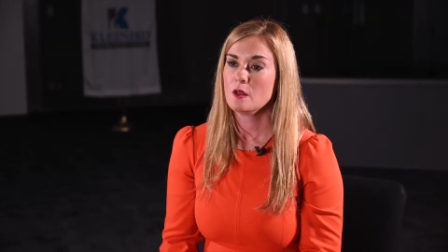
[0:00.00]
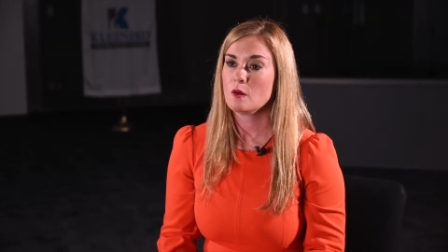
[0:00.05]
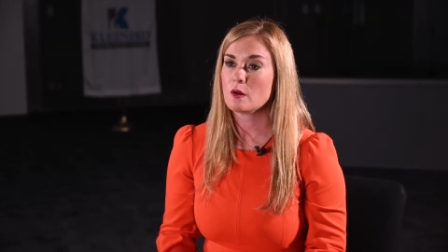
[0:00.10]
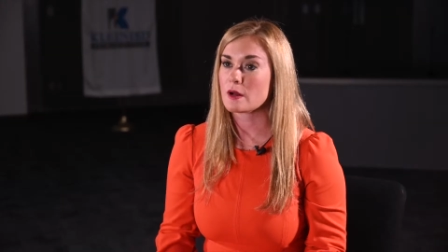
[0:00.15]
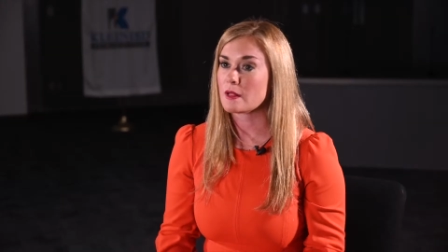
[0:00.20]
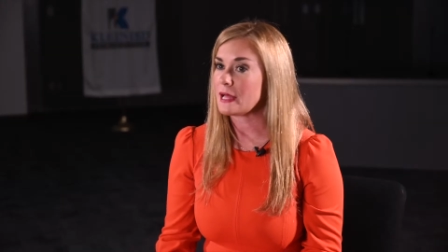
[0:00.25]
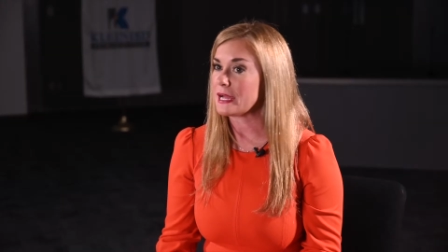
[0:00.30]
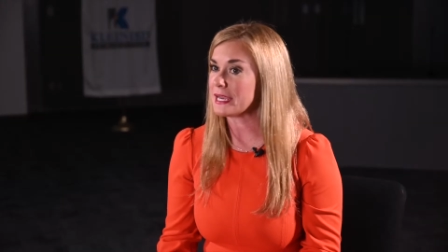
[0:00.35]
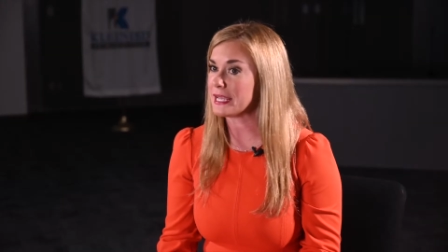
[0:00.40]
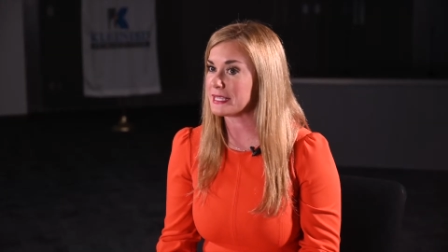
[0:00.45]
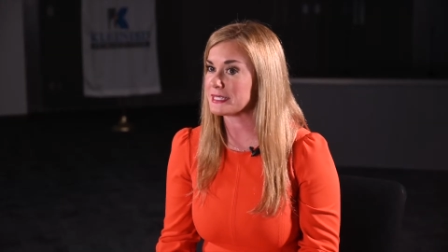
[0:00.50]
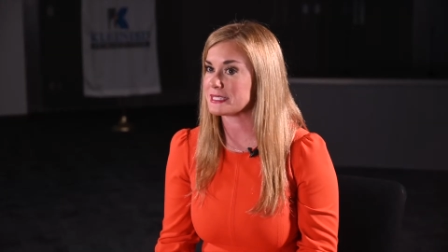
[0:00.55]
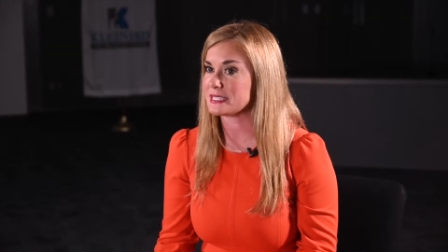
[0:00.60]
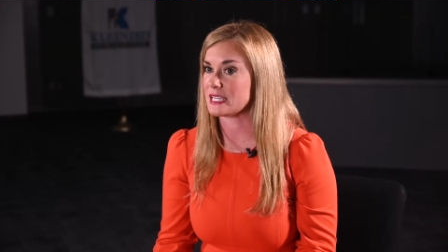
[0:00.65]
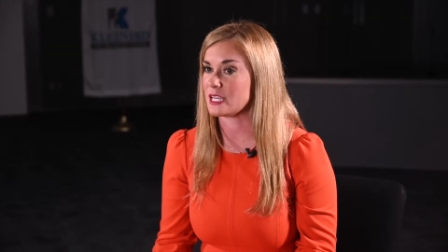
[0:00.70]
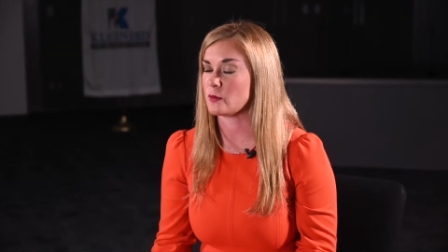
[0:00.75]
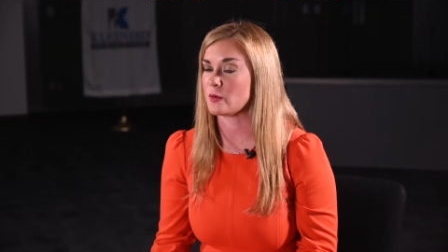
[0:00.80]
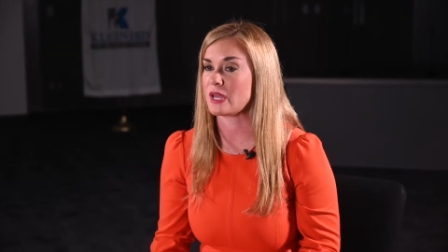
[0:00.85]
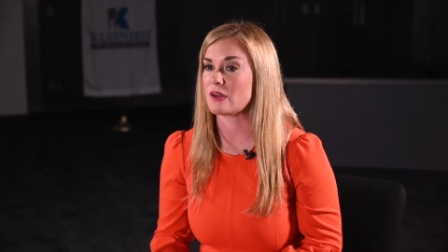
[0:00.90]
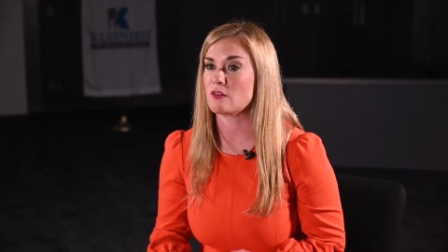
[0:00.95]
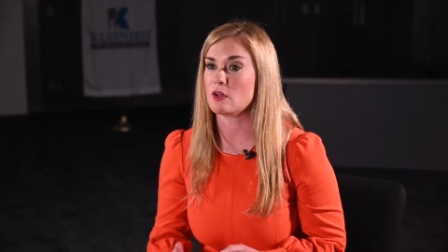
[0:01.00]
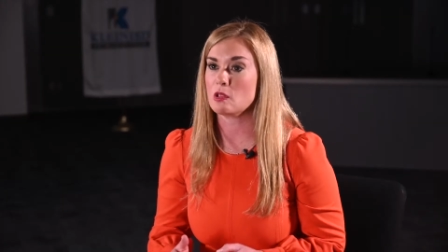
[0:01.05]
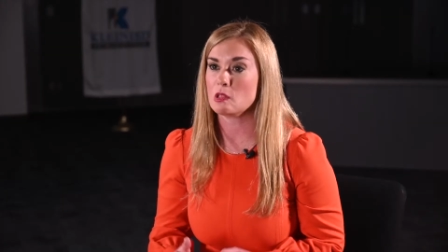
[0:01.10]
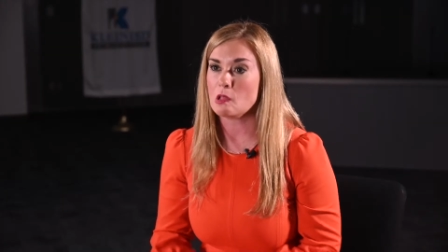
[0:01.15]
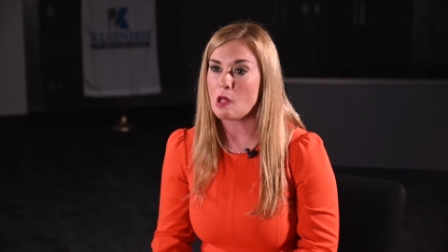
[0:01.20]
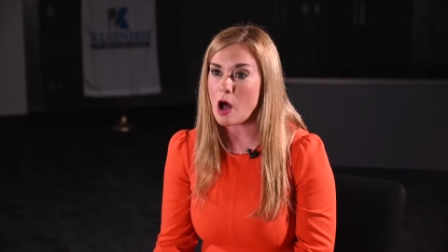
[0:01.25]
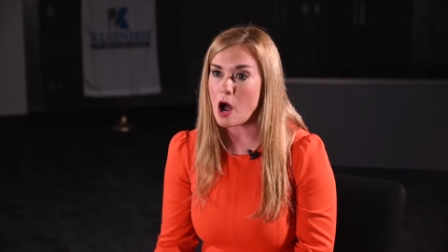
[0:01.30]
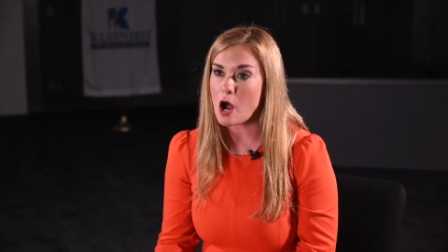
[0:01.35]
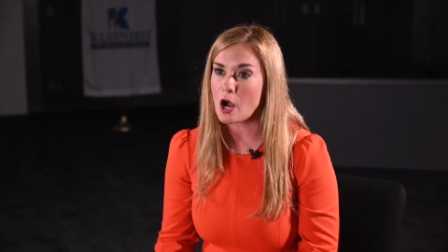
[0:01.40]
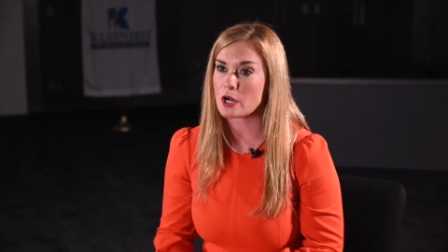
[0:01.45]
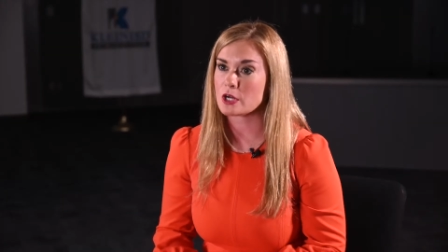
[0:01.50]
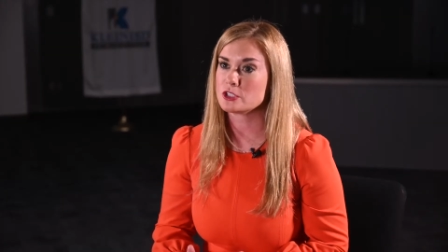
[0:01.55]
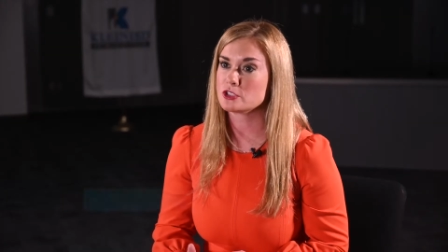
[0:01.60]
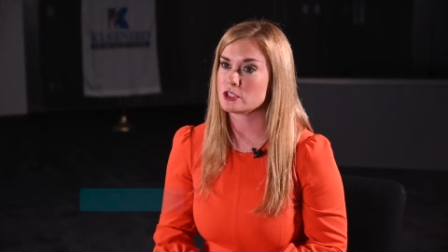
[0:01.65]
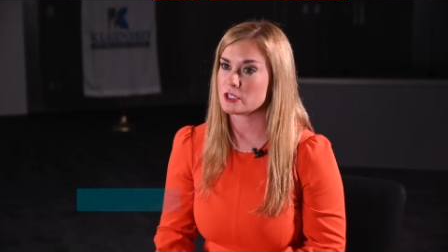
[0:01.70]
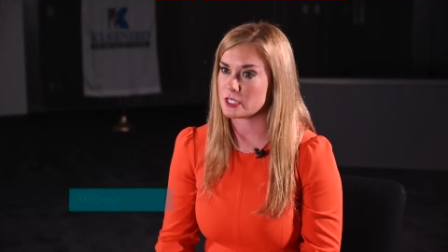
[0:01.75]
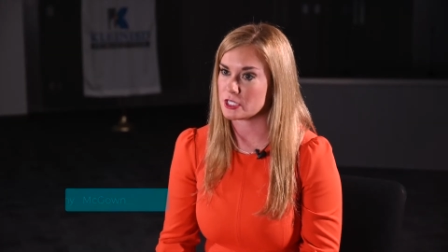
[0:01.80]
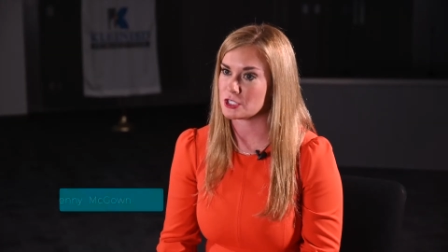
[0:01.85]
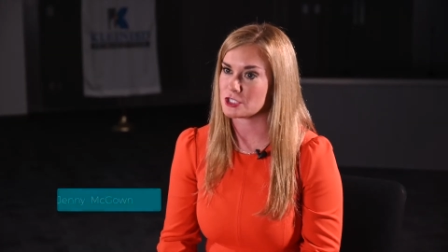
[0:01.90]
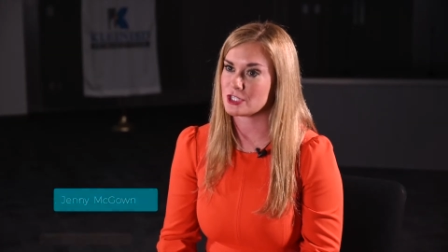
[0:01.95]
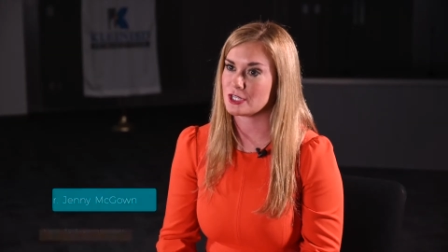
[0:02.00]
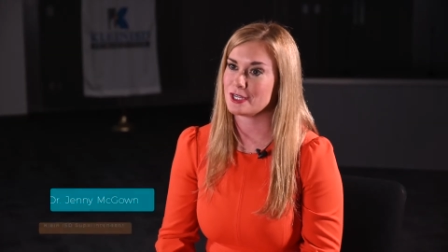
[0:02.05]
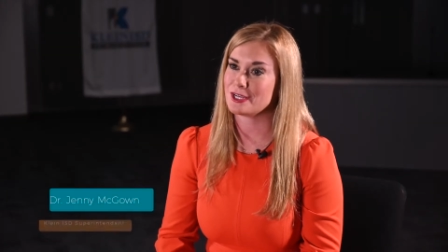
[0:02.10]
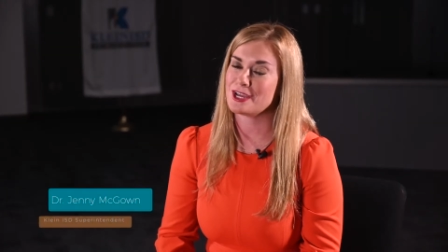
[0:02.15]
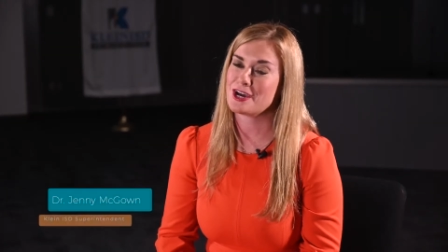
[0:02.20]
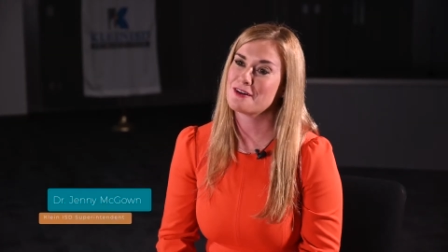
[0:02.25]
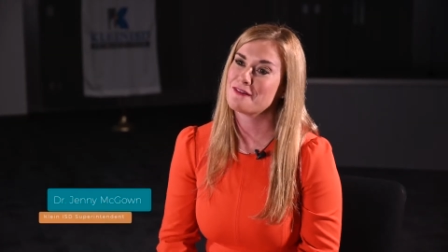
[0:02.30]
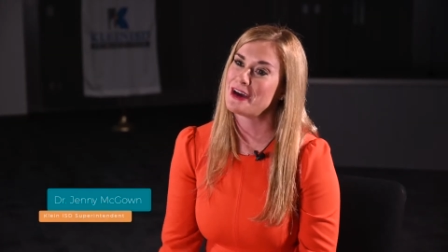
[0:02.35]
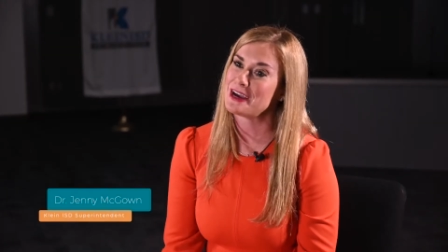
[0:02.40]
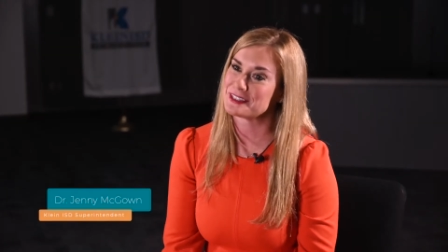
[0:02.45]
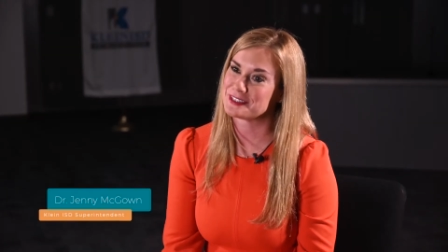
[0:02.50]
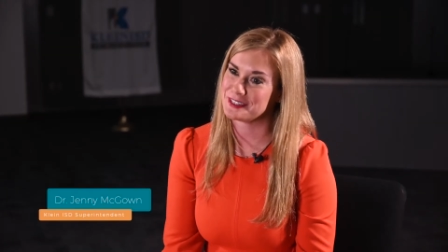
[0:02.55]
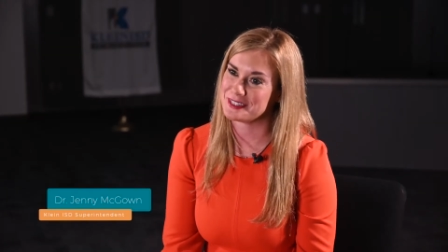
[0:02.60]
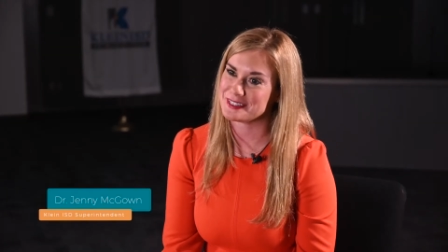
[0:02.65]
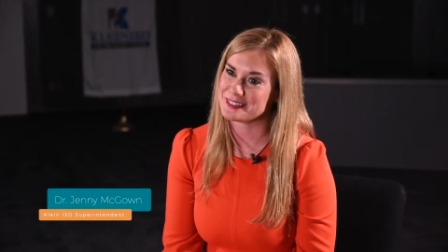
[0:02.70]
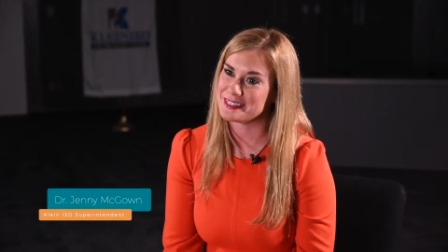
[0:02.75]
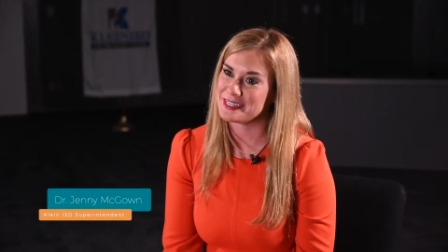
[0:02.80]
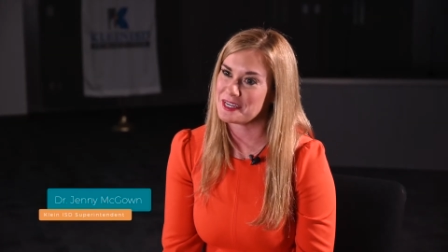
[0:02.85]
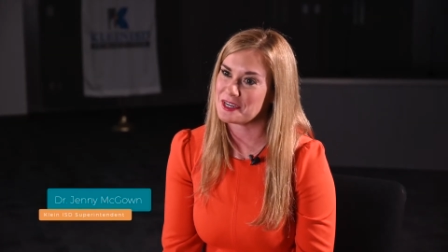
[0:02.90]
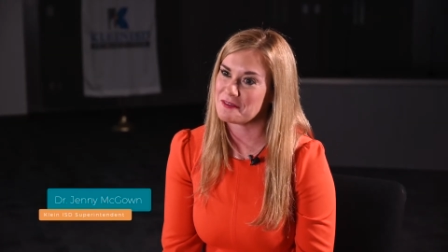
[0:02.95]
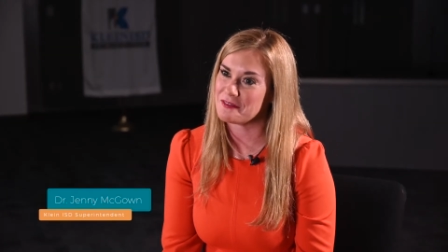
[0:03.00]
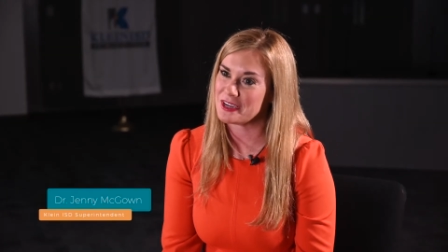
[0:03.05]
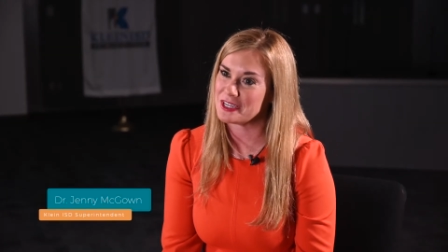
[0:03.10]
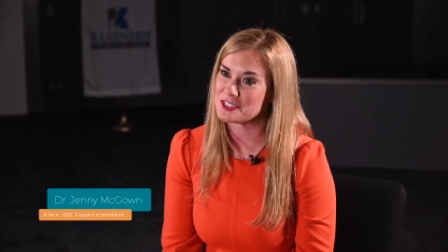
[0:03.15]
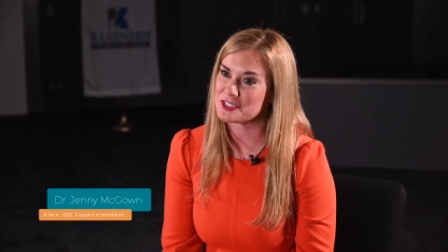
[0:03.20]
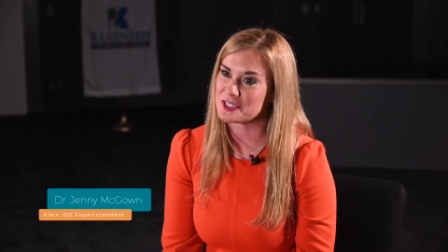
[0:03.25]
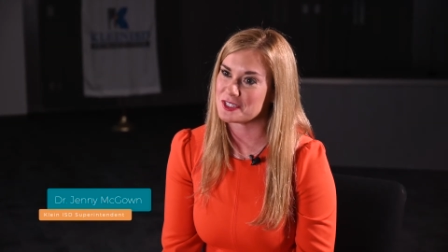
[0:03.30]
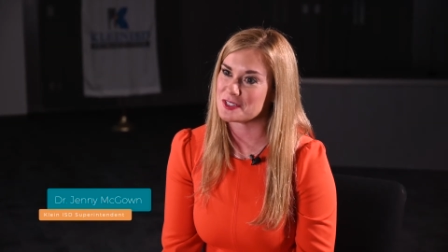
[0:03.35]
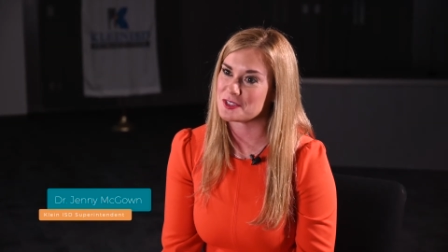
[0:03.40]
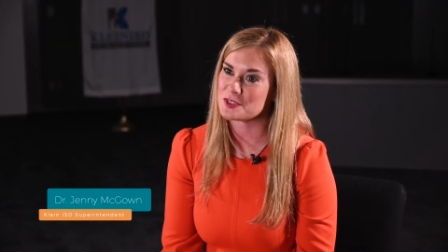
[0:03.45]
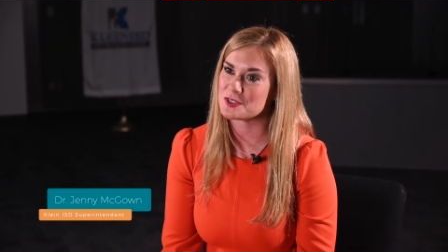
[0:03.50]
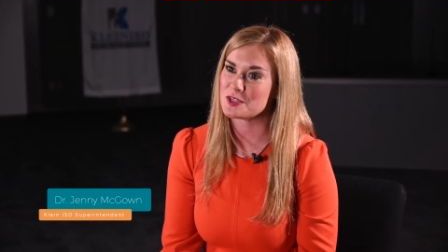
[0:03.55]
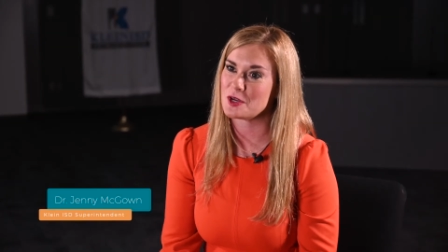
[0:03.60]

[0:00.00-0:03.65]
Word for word: Well, in Klein ISD, we have a long tradition of excellence and innovation.